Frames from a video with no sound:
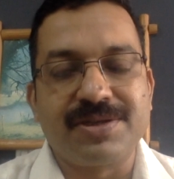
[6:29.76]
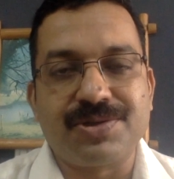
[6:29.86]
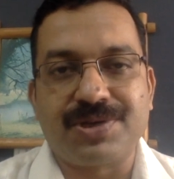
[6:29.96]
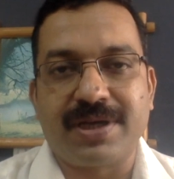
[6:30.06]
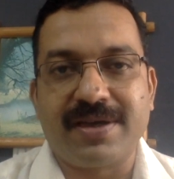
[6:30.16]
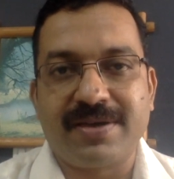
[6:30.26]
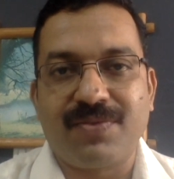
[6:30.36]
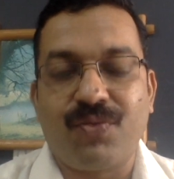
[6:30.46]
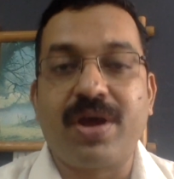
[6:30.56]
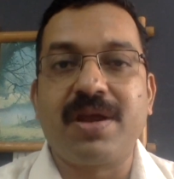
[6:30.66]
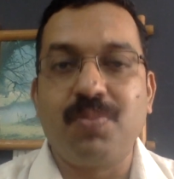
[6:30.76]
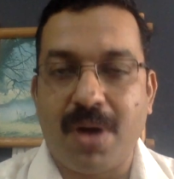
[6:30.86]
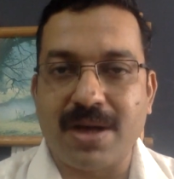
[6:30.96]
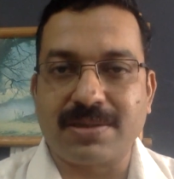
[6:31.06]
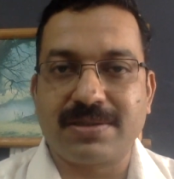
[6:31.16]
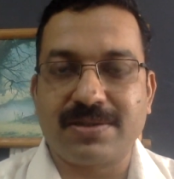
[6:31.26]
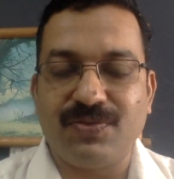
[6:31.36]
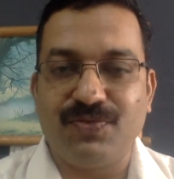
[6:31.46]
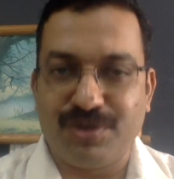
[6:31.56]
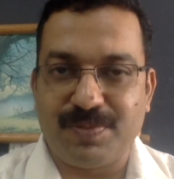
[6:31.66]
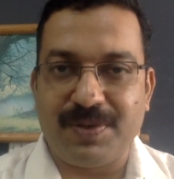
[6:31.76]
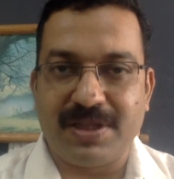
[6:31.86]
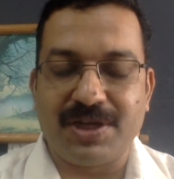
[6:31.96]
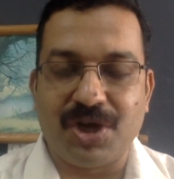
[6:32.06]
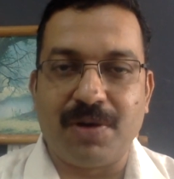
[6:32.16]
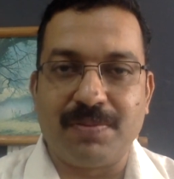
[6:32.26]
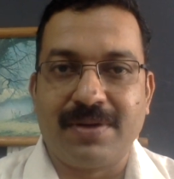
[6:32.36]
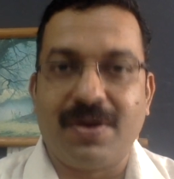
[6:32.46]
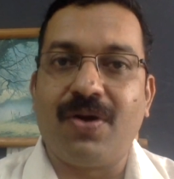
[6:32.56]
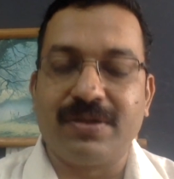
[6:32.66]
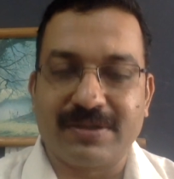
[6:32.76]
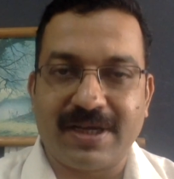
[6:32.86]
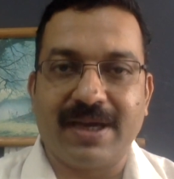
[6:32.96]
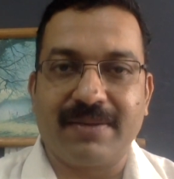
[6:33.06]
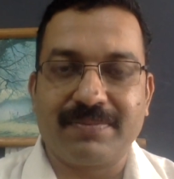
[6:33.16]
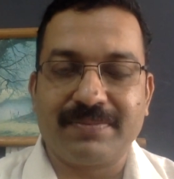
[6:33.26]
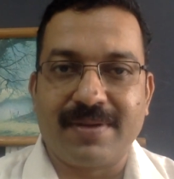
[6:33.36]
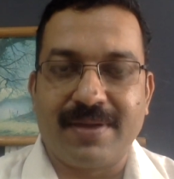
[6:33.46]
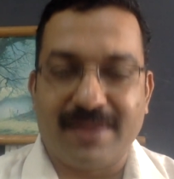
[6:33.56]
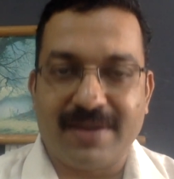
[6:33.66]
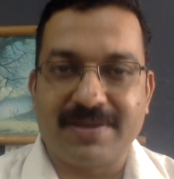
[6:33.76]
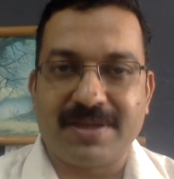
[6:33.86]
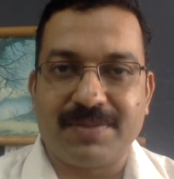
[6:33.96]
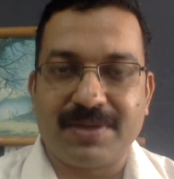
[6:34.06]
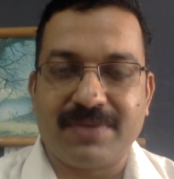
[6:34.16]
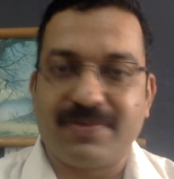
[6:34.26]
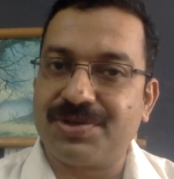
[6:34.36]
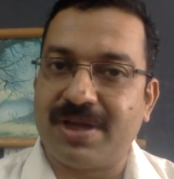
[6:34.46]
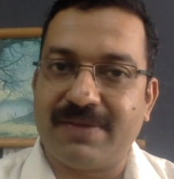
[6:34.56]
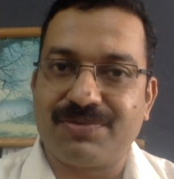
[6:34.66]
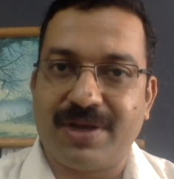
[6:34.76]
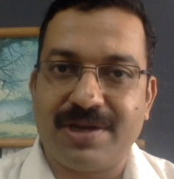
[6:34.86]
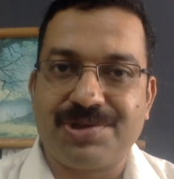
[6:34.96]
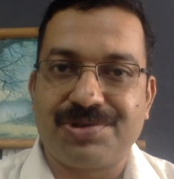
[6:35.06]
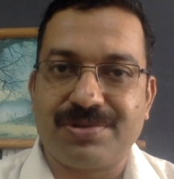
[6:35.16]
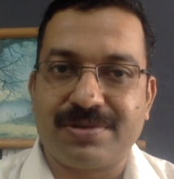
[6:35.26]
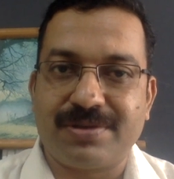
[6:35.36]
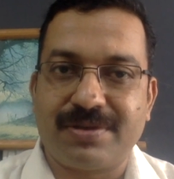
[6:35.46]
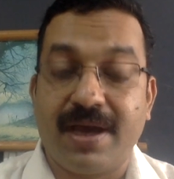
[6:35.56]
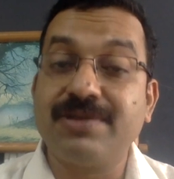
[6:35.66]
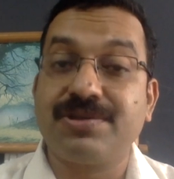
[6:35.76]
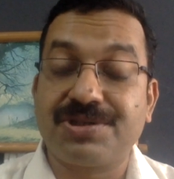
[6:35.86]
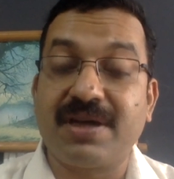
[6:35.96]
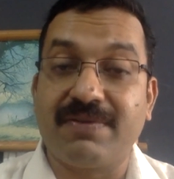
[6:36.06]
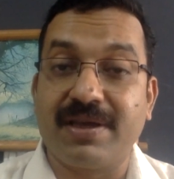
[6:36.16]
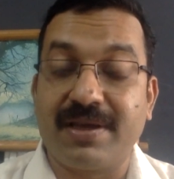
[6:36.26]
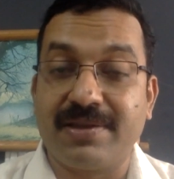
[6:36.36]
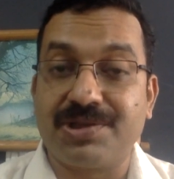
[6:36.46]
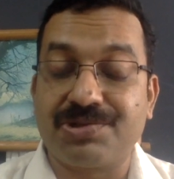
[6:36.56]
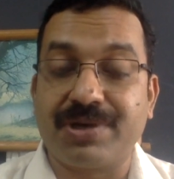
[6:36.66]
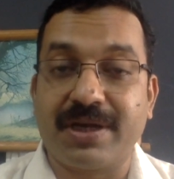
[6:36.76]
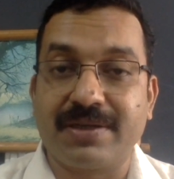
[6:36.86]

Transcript: to say, wearing masks would be the norm all the time, and that is something which you'll have to ensure as you're traveling in the train.